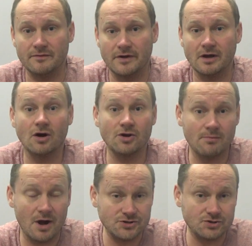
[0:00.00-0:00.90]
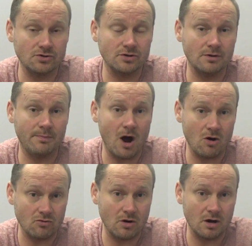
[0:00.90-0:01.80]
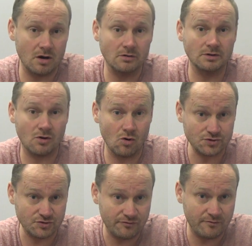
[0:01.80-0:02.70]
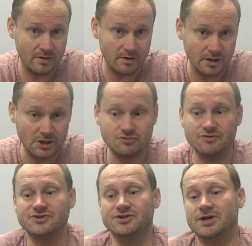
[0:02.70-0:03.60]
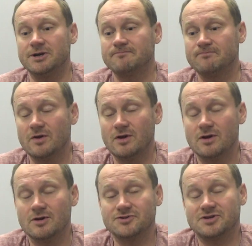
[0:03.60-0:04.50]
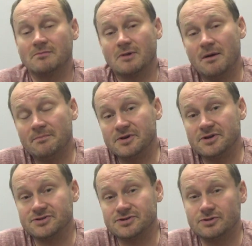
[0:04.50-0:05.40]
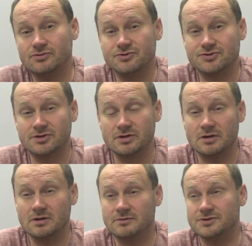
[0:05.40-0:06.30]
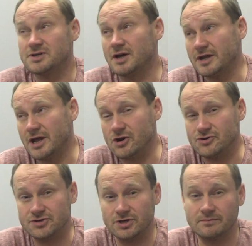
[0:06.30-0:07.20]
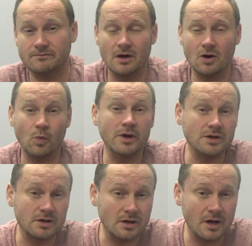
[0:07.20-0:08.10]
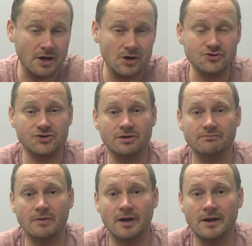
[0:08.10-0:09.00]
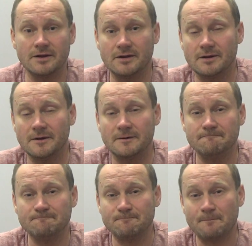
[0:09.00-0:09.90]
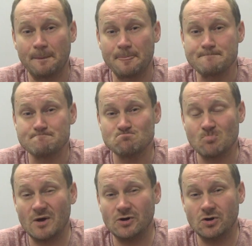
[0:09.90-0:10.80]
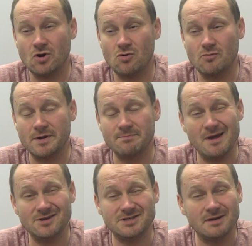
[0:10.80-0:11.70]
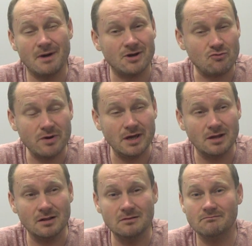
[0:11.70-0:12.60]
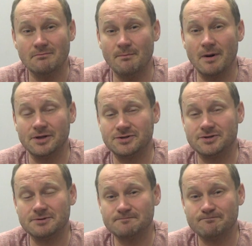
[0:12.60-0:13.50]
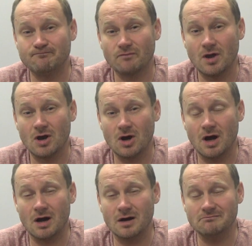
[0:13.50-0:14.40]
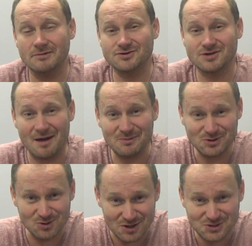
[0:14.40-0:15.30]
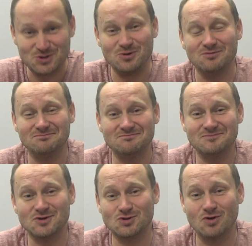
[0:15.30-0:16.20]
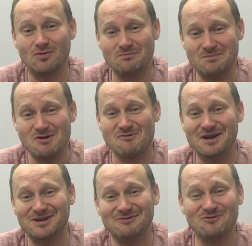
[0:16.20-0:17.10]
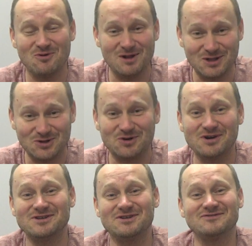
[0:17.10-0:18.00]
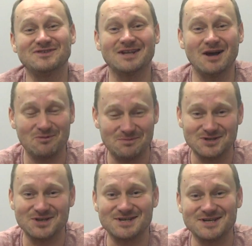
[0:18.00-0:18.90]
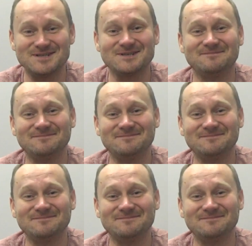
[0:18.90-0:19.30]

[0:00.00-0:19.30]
They economize on power uh, on the cost of uh, electricity. Some companies use sun energy, wind energy, and you know it may seem unreal, but it's coming to us too. So be ready for alternatives in our businesses.